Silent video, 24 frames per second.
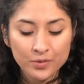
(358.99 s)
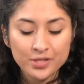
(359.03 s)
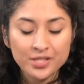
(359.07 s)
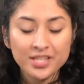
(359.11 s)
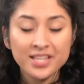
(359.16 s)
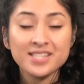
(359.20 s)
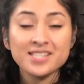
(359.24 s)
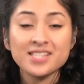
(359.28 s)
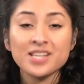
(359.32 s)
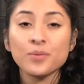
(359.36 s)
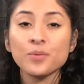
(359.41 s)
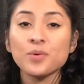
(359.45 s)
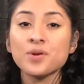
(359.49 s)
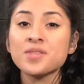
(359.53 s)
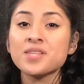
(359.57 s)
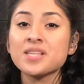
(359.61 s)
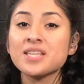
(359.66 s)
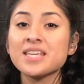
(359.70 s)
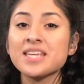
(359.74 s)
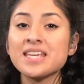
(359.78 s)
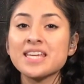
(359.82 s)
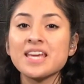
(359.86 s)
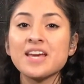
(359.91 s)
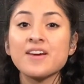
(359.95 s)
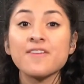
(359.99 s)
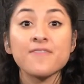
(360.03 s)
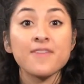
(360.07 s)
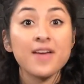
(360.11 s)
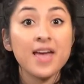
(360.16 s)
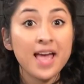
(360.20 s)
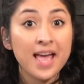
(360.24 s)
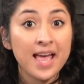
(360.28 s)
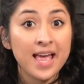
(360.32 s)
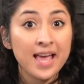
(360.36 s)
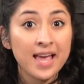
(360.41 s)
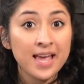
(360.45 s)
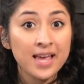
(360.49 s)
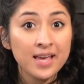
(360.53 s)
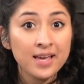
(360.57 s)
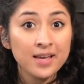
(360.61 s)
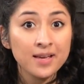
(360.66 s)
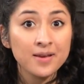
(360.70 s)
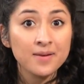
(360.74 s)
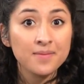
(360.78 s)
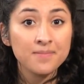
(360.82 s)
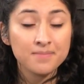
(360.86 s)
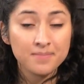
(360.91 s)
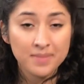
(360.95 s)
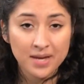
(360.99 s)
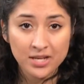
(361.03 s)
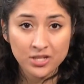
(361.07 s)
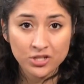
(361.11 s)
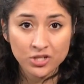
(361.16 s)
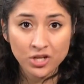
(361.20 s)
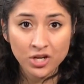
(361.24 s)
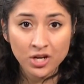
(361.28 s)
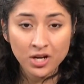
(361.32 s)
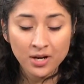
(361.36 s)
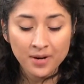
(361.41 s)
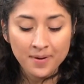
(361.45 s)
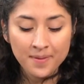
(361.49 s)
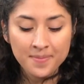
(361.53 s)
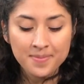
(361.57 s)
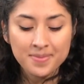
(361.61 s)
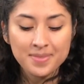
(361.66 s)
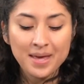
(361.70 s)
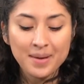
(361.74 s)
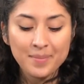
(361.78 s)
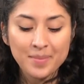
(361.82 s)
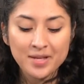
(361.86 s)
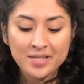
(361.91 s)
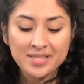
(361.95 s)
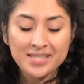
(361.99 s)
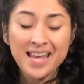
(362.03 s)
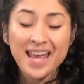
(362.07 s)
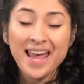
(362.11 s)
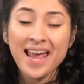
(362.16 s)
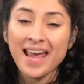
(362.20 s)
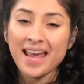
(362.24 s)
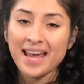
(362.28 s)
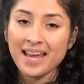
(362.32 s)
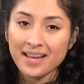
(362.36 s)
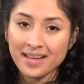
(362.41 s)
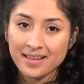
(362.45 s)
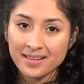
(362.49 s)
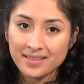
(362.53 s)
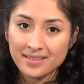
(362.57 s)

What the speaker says: So let's say we're in the key of A major, that means A